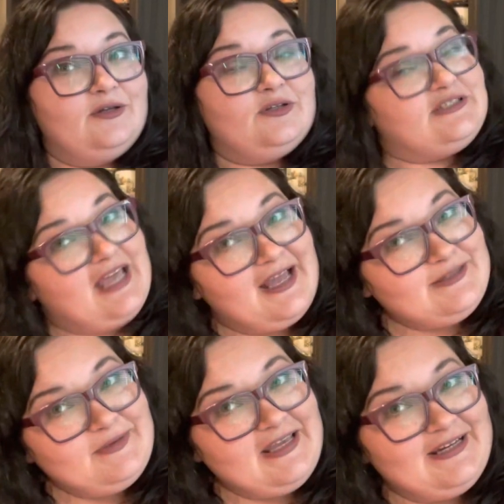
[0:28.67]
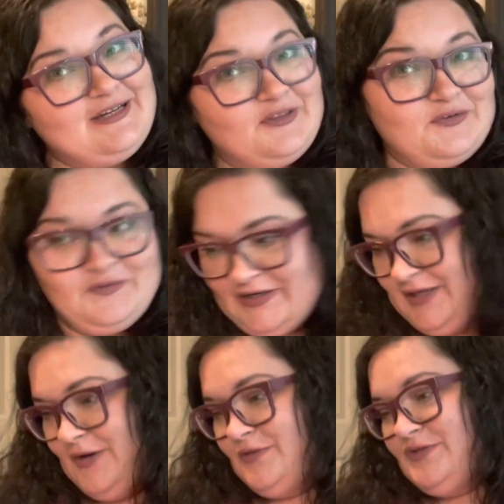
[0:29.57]
tagged me in another
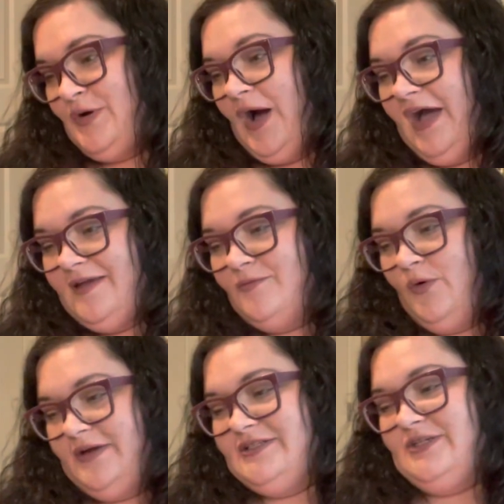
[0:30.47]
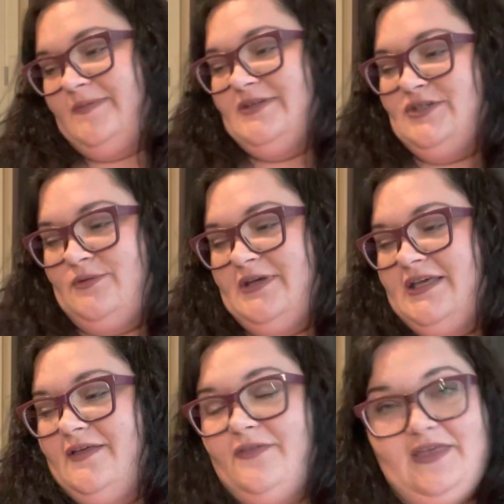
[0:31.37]
video. So I am going to be
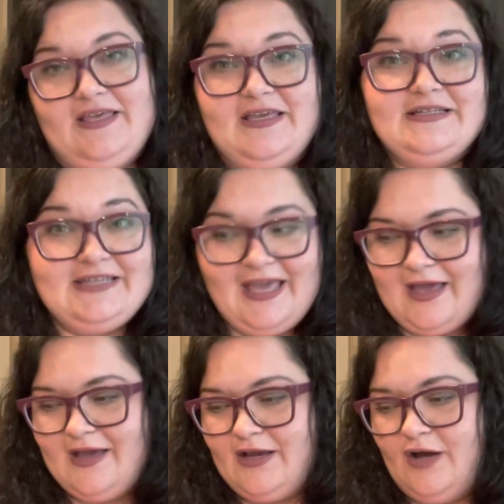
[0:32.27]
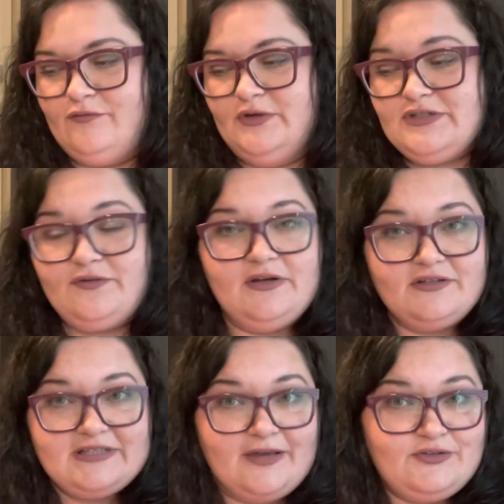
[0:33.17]
doing the tag of which
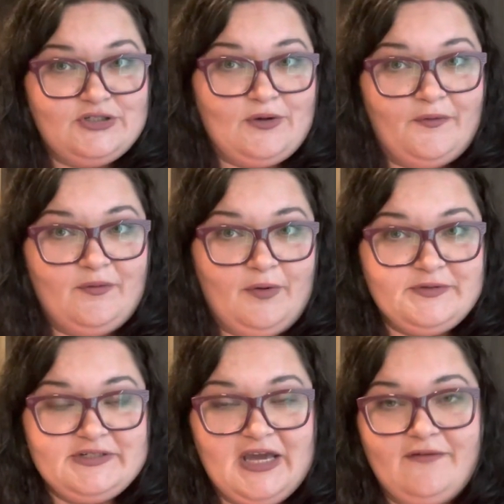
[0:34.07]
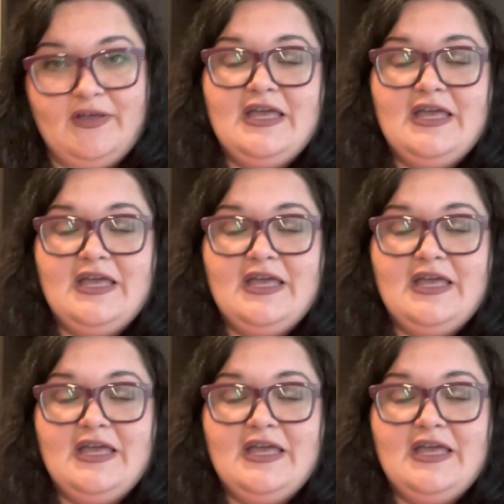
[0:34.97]
fragrance house do you own the most of,